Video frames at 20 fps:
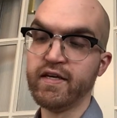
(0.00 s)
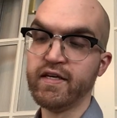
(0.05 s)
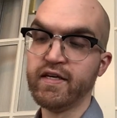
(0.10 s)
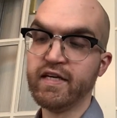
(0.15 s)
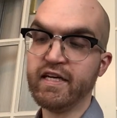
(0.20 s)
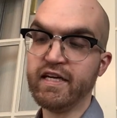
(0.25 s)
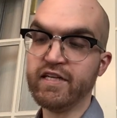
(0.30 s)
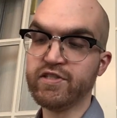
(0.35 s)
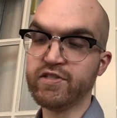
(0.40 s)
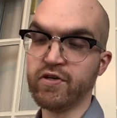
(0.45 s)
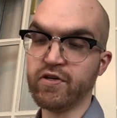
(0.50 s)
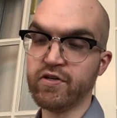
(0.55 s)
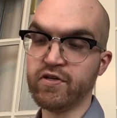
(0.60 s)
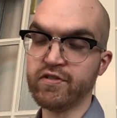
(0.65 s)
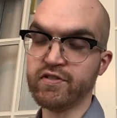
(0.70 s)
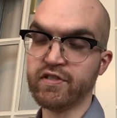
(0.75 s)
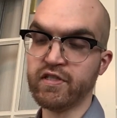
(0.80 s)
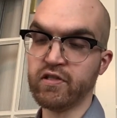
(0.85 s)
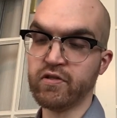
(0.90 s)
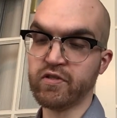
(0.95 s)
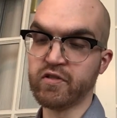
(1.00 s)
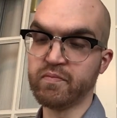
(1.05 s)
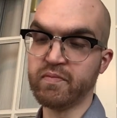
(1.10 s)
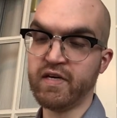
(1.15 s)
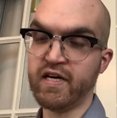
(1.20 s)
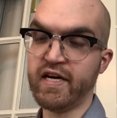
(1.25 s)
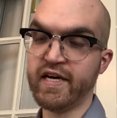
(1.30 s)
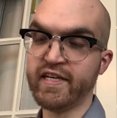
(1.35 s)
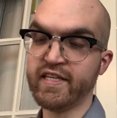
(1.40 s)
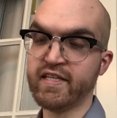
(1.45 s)
He turned and looked
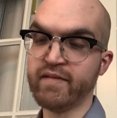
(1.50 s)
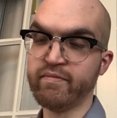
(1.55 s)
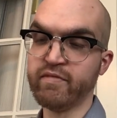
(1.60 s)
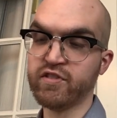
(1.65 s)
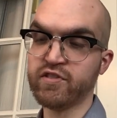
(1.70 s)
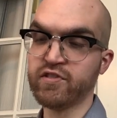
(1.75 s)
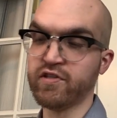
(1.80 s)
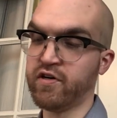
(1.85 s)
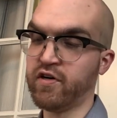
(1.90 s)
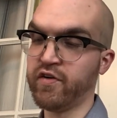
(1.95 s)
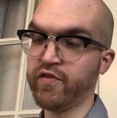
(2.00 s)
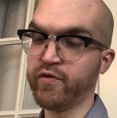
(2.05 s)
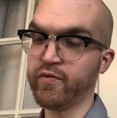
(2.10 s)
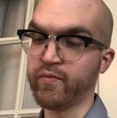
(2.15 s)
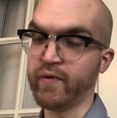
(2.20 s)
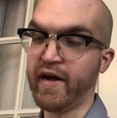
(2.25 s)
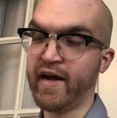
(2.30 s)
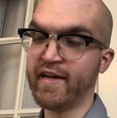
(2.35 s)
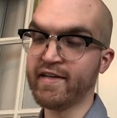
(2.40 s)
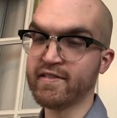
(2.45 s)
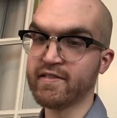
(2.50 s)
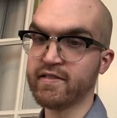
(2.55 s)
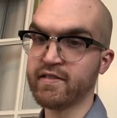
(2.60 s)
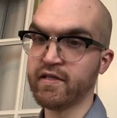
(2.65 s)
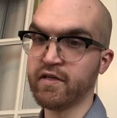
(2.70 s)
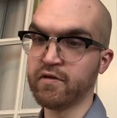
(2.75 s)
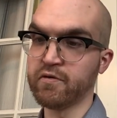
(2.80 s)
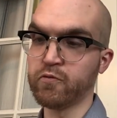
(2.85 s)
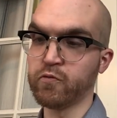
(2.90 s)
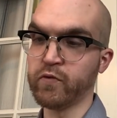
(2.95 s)
behind him and saw the rats,
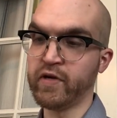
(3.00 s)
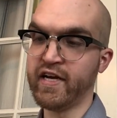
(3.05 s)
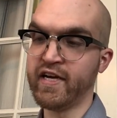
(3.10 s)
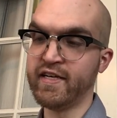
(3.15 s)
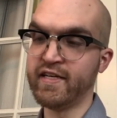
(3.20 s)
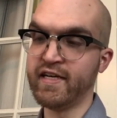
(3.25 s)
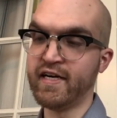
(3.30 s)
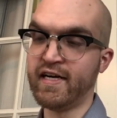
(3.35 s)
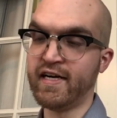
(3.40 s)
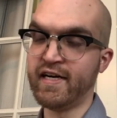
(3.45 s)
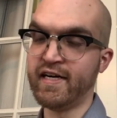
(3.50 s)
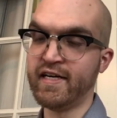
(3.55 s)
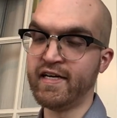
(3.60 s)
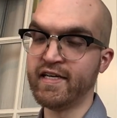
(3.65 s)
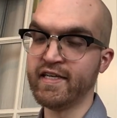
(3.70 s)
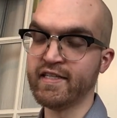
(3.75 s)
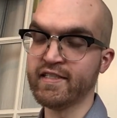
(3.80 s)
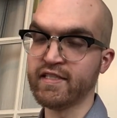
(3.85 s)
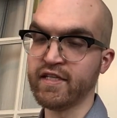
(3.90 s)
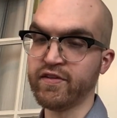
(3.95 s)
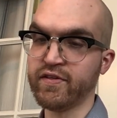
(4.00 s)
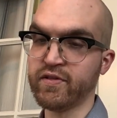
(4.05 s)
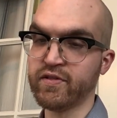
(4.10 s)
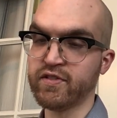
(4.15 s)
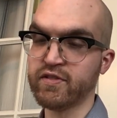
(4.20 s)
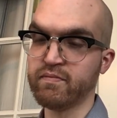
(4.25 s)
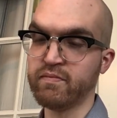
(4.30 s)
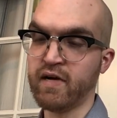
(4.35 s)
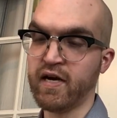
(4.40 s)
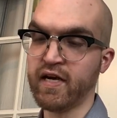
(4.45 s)
their red eyes and their
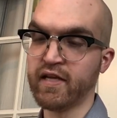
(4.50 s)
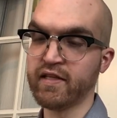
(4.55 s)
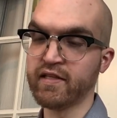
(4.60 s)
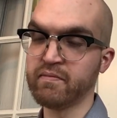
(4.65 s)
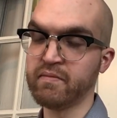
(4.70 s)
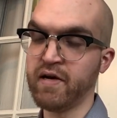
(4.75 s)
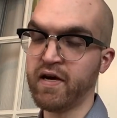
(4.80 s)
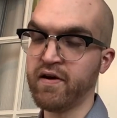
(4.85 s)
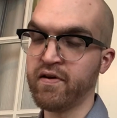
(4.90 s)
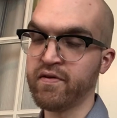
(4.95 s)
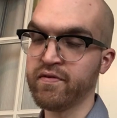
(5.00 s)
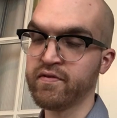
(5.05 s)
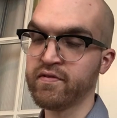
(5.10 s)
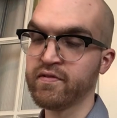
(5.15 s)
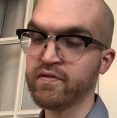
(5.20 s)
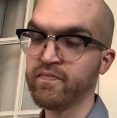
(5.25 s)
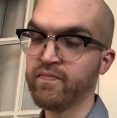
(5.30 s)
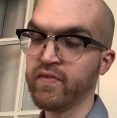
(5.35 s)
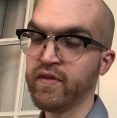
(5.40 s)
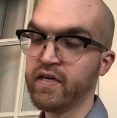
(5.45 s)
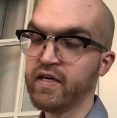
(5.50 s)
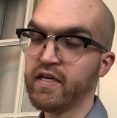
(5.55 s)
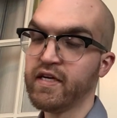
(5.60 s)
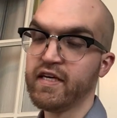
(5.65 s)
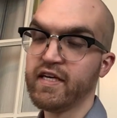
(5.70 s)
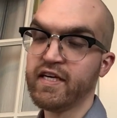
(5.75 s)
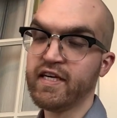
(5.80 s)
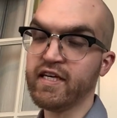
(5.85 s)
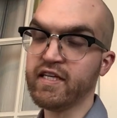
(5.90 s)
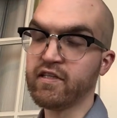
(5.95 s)
smiling mouths.
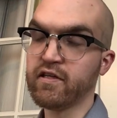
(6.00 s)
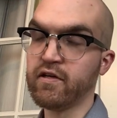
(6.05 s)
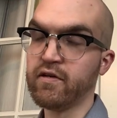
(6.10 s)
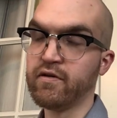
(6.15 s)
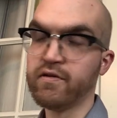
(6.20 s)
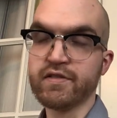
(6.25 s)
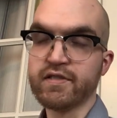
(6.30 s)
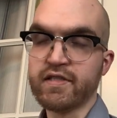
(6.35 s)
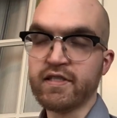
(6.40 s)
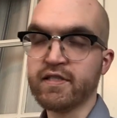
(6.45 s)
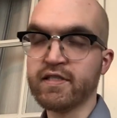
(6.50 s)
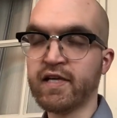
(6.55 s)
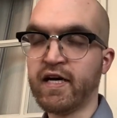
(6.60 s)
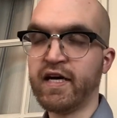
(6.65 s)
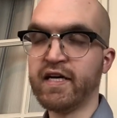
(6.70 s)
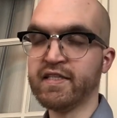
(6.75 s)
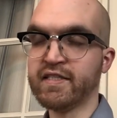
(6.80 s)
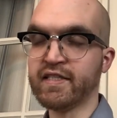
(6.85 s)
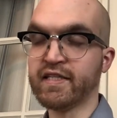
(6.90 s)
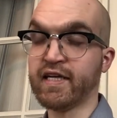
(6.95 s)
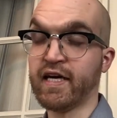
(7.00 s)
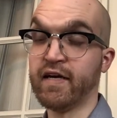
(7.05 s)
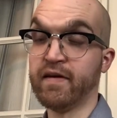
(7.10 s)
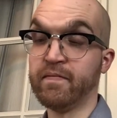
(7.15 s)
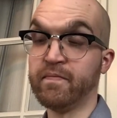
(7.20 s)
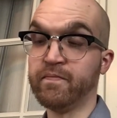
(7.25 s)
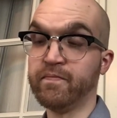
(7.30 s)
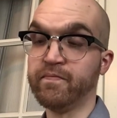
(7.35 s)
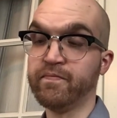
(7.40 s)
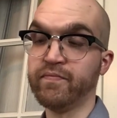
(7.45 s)
He closed his eyes
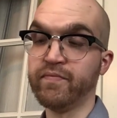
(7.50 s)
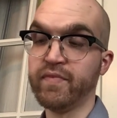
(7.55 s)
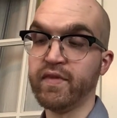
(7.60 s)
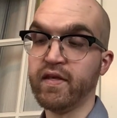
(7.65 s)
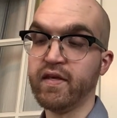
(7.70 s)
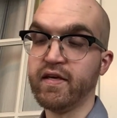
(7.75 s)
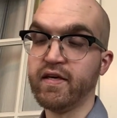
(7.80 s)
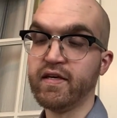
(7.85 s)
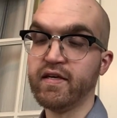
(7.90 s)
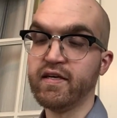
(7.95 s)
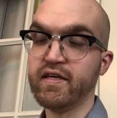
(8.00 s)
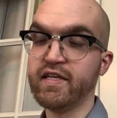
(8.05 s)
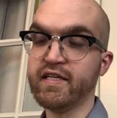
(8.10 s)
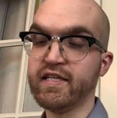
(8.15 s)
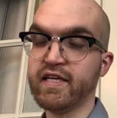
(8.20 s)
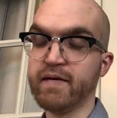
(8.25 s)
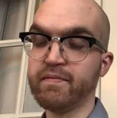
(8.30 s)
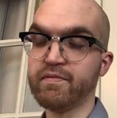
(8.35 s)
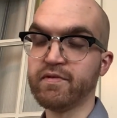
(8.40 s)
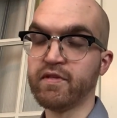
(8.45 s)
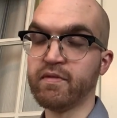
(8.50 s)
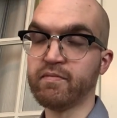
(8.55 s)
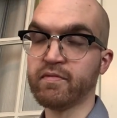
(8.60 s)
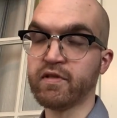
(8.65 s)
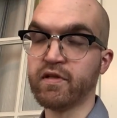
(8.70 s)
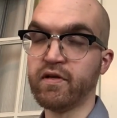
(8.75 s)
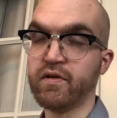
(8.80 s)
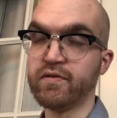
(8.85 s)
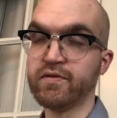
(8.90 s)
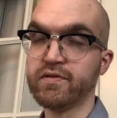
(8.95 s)
again. He kept them
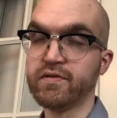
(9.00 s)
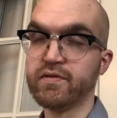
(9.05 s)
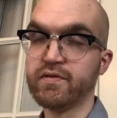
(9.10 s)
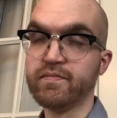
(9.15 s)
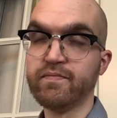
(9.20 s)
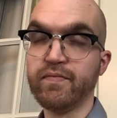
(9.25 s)
closed.